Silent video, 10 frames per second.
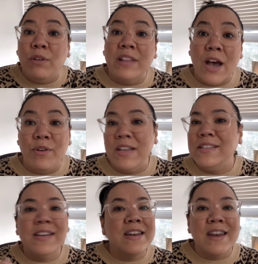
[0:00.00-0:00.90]
loud
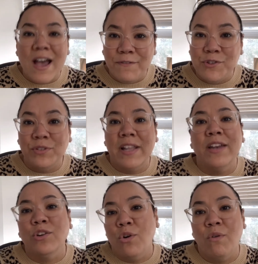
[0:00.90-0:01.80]
isn't enough to
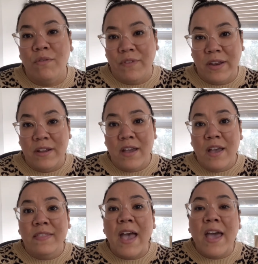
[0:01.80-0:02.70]
let go of it.
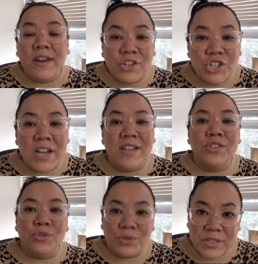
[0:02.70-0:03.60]
The energy
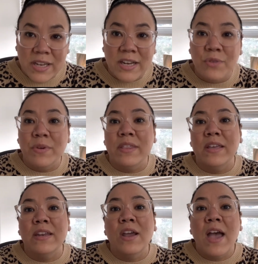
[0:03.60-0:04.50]
associated with
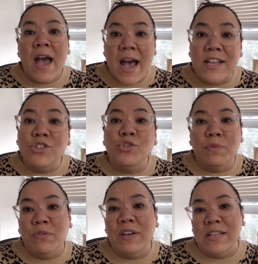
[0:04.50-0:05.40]
it has to
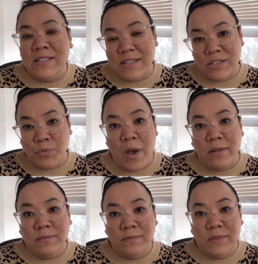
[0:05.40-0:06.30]
be released as
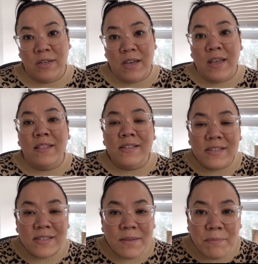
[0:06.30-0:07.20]
well. This
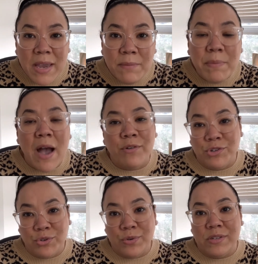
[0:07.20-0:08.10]
is the main power
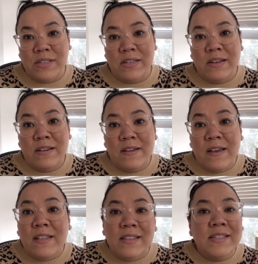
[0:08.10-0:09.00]
source.
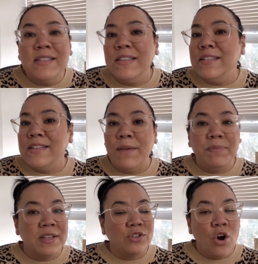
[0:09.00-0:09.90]
This is a step
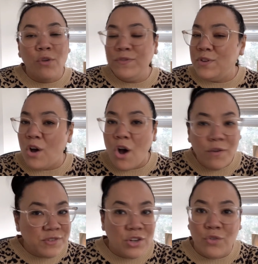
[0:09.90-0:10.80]
that's
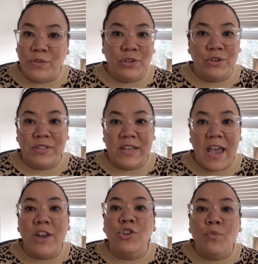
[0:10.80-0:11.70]
often overlooked,
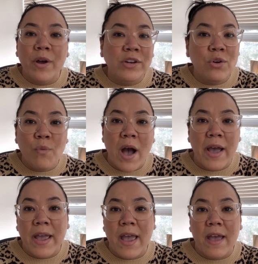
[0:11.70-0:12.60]
and you wonder why